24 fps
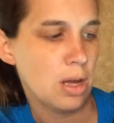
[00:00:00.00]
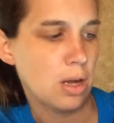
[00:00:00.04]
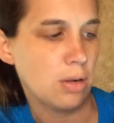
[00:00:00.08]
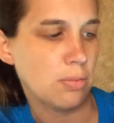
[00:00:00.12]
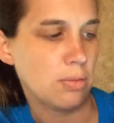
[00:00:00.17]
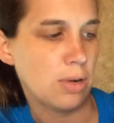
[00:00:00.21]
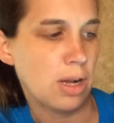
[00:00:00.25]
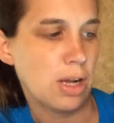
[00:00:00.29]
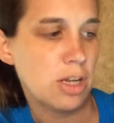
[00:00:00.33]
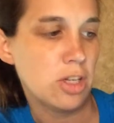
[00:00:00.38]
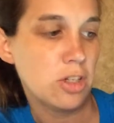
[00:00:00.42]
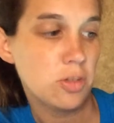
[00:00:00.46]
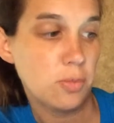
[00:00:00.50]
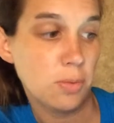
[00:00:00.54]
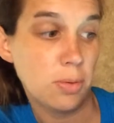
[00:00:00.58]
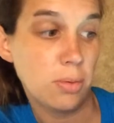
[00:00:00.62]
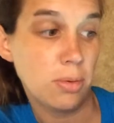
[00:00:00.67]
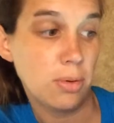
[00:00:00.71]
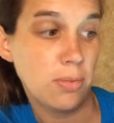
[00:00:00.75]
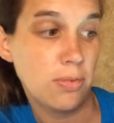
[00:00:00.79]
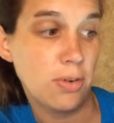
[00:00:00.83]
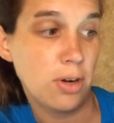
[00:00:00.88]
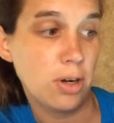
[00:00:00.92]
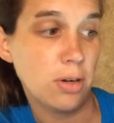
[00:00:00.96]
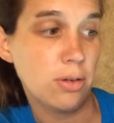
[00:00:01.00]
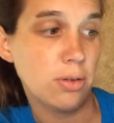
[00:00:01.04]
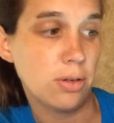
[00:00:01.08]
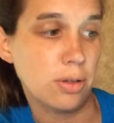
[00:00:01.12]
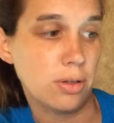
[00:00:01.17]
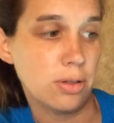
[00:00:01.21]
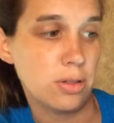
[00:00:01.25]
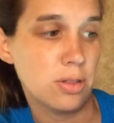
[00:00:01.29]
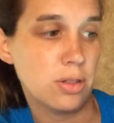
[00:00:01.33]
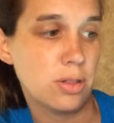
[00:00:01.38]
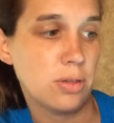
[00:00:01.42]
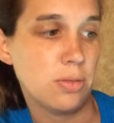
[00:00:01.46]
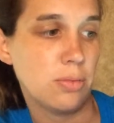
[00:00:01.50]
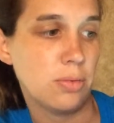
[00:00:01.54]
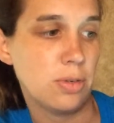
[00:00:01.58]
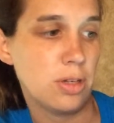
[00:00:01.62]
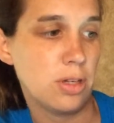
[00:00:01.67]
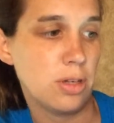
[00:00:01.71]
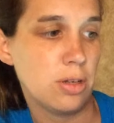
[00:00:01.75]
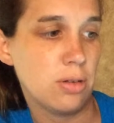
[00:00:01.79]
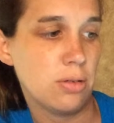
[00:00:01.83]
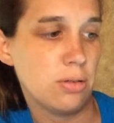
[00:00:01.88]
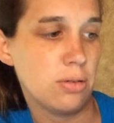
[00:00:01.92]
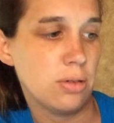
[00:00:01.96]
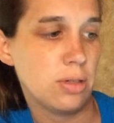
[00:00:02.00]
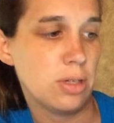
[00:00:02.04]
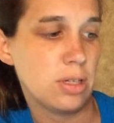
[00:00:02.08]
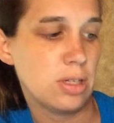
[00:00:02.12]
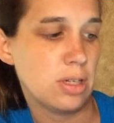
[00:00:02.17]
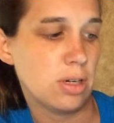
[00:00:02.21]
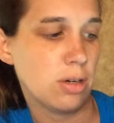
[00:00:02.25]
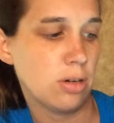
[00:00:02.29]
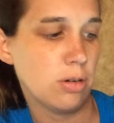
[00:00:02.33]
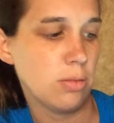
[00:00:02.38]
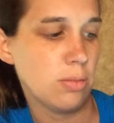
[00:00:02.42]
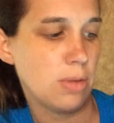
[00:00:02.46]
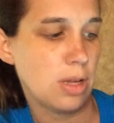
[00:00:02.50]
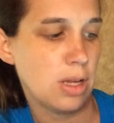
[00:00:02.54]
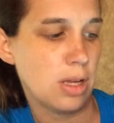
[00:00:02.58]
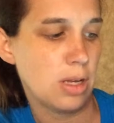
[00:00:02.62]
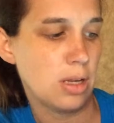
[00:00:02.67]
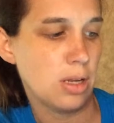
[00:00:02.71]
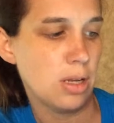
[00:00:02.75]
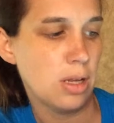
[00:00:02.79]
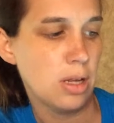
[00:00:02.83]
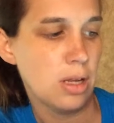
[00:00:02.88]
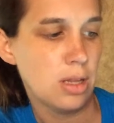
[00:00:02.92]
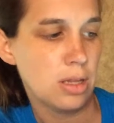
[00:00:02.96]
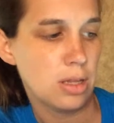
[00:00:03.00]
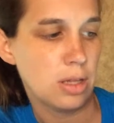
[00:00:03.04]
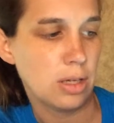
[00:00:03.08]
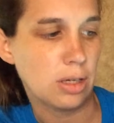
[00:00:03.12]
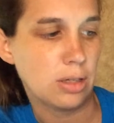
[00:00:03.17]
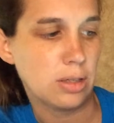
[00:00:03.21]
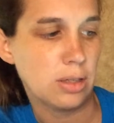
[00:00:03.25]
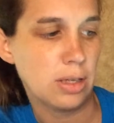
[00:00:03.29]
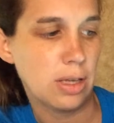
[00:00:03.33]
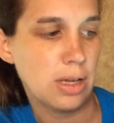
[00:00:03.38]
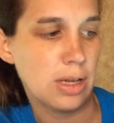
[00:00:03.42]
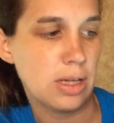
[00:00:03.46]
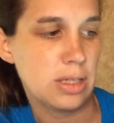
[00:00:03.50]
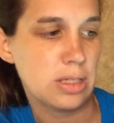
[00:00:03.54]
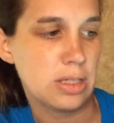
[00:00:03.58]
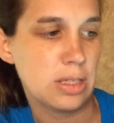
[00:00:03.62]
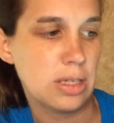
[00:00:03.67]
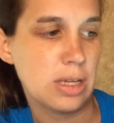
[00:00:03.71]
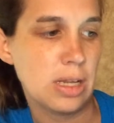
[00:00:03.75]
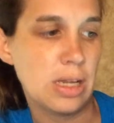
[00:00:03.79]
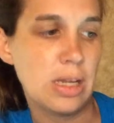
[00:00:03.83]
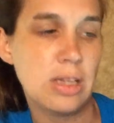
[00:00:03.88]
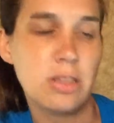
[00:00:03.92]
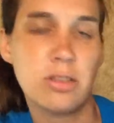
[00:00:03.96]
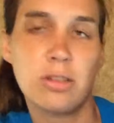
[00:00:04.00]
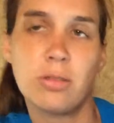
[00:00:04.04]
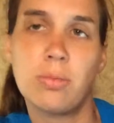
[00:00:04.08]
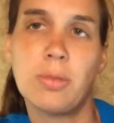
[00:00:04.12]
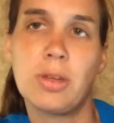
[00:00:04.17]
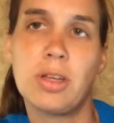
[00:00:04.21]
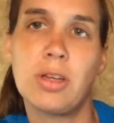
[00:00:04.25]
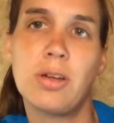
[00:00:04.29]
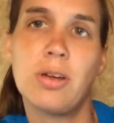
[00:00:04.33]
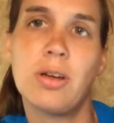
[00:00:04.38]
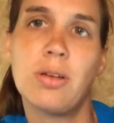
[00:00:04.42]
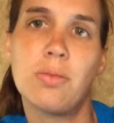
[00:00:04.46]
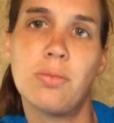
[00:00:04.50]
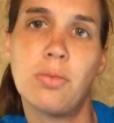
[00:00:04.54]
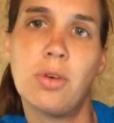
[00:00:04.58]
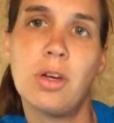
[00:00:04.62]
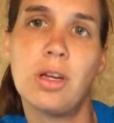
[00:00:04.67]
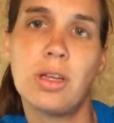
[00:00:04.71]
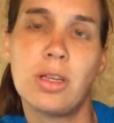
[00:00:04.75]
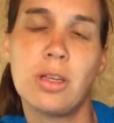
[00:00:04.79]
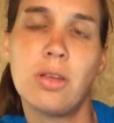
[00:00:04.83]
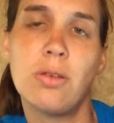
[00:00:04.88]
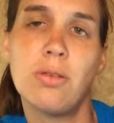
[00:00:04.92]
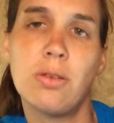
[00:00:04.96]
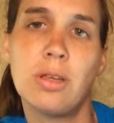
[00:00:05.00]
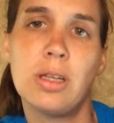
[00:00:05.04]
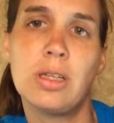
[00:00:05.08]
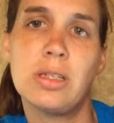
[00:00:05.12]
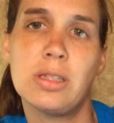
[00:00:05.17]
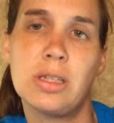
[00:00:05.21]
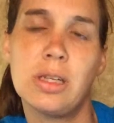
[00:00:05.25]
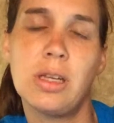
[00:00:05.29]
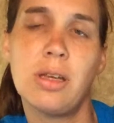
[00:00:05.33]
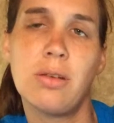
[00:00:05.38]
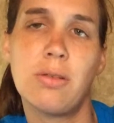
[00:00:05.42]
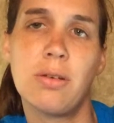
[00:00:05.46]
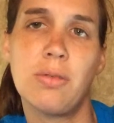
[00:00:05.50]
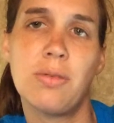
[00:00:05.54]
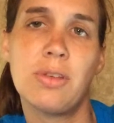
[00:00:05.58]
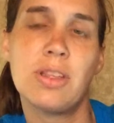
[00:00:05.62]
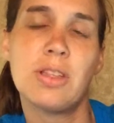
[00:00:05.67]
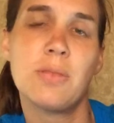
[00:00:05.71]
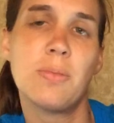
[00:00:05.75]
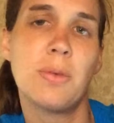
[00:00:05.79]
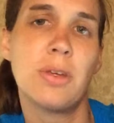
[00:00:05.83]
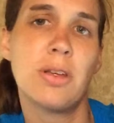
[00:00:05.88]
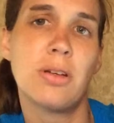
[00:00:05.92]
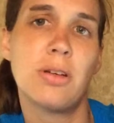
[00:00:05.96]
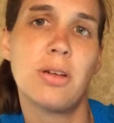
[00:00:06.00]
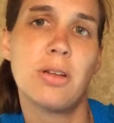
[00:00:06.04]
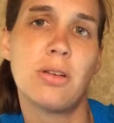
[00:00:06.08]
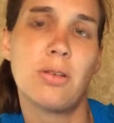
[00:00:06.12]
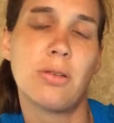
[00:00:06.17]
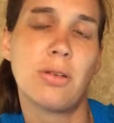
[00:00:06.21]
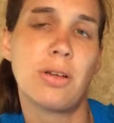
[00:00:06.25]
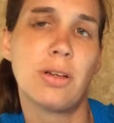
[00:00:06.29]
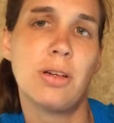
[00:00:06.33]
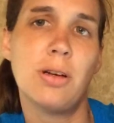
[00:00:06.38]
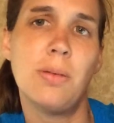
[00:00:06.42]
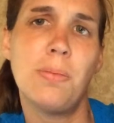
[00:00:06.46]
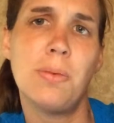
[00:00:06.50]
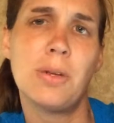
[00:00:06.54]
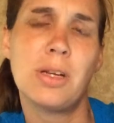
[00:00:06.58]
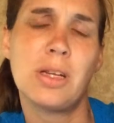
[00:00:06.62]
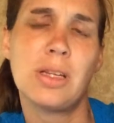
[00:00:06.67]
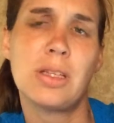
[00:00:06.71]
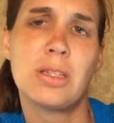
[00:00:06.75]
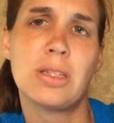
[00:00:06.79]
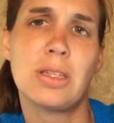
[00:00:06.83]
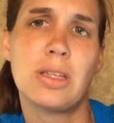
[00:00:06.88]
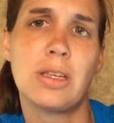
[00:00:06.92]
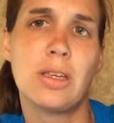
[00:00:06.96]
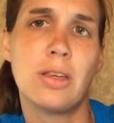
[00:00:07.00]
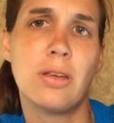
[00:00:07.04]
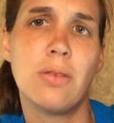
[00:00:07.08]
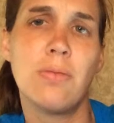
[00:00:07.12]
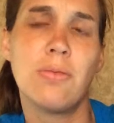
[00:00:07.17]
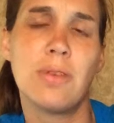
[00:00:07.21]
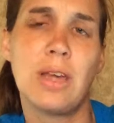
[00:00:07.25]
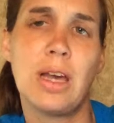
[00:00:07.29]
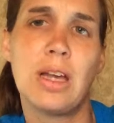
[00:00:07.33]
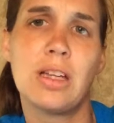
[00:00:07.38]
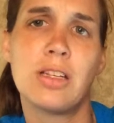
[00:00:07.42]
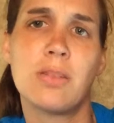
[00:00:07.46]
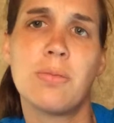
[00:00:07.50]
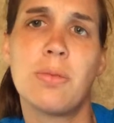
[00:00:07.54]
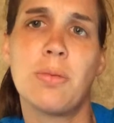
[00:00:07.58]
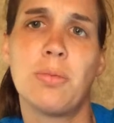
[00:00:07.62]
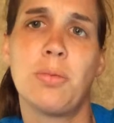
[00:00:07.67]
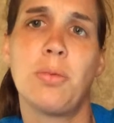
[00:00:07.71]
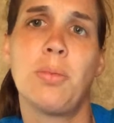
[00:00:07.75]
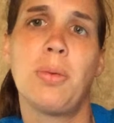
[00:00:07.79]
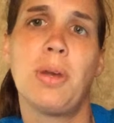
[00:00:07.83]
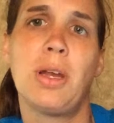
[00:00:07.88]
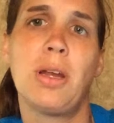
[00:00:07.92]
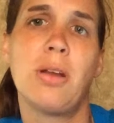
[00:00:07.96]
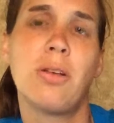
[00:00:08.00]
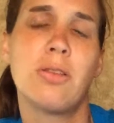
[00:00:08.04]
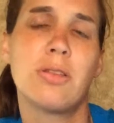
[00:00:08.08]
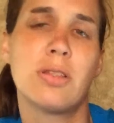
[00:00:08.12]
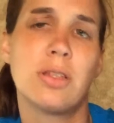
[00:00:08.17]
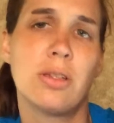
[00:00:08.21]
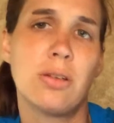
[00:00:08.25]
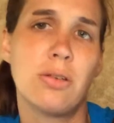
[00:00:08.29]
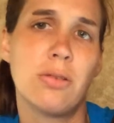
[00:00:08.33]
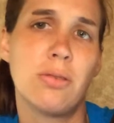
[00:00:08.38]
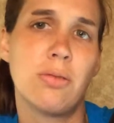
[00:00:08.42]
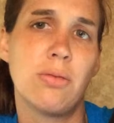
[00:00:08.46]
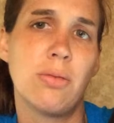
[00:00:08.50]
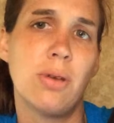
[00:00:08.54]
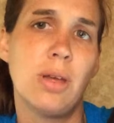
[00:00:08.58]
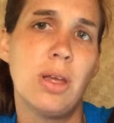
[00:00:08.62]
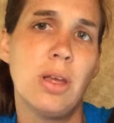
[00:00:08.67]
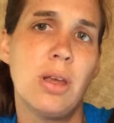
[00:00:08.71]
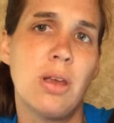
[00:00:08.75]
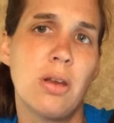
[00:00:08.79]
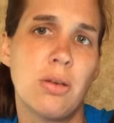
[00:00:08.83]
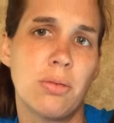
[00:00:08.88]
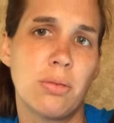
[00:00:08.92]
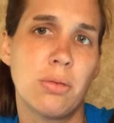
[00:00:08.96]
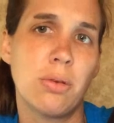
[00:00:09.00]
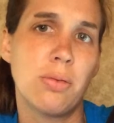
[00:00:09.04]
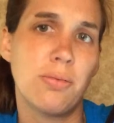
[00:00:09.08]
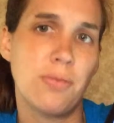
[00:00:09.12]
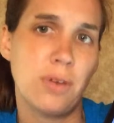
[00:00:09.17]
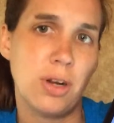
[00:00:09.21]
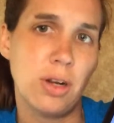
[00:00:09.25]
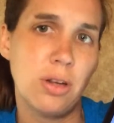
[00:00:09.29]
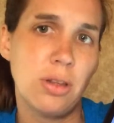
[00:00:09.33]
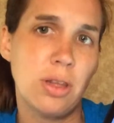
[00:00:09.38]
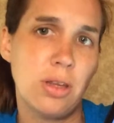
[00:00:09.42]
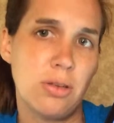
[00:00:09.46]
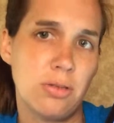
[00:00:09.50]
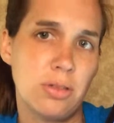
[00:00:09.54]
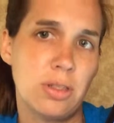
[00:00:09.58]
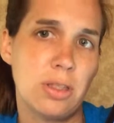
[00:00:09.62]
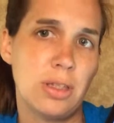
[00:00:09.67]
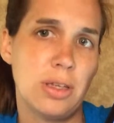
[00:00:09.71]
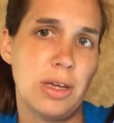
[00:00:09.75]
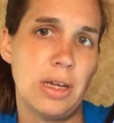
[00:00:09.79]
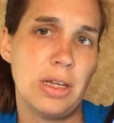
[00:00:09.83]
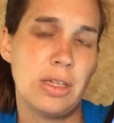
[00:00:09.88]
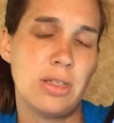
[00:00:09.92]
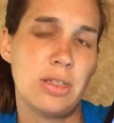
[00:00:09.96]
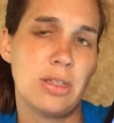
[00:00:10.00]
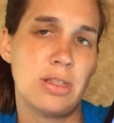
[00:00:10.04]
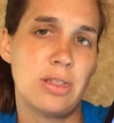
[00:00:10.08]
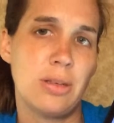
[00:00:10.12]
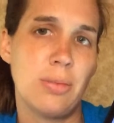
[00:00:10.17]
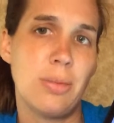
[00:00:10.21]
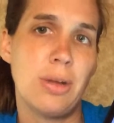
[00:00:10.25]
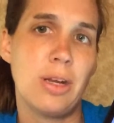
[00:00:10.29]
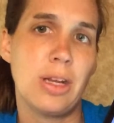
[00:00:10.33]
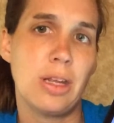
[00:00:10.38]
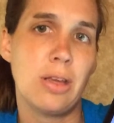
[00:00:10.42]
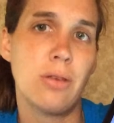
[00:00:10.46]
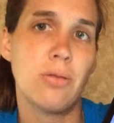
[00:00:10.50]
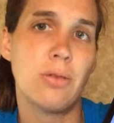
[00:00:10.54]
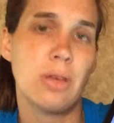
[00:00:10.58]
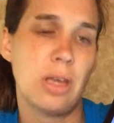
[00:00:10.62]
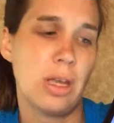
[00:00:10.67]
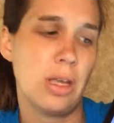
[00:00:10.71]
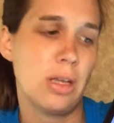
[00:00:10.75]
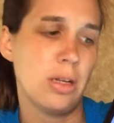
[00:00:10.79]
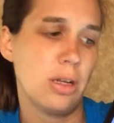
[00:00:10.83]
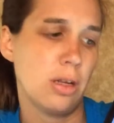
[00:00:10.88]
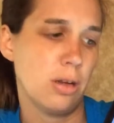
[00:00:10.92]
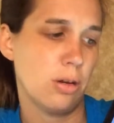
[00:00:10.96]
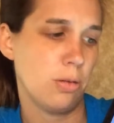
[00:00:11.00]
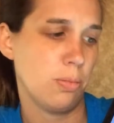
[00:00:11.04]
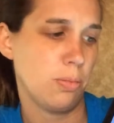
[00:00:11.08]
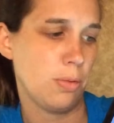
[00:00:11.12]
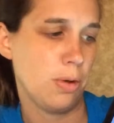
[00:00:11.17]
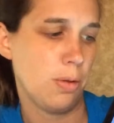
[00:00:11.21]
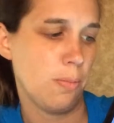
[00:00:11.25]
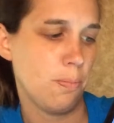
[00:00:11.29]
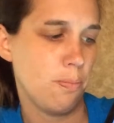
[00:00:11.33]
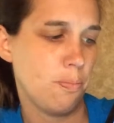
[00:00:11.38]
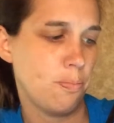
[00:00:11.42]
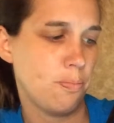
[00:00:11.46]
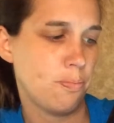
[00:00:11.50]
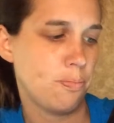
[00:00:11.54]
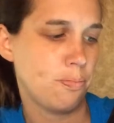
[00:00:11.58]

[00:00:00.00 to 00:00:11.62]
Arrange for referrals when you determine that a client's needs are beyond what you can do. If it's beyond your competency, you've got to be prepared to refer those clients to somebody who can help them.